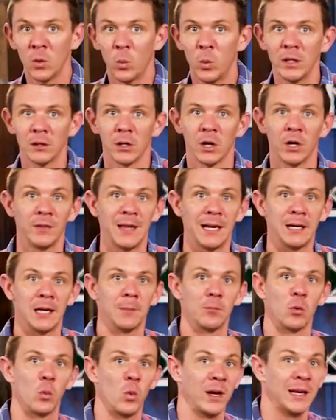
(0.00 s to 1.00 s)
we learned that
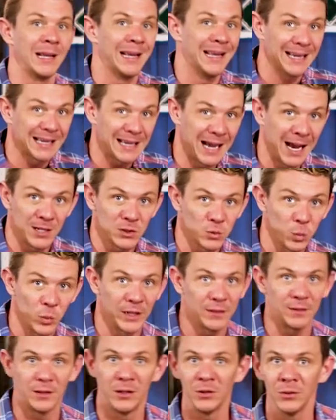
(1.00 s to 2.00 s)
number one, God is
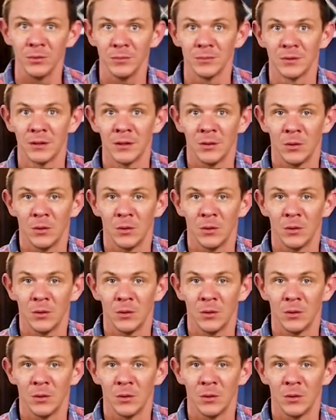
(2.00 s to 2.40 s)
with you.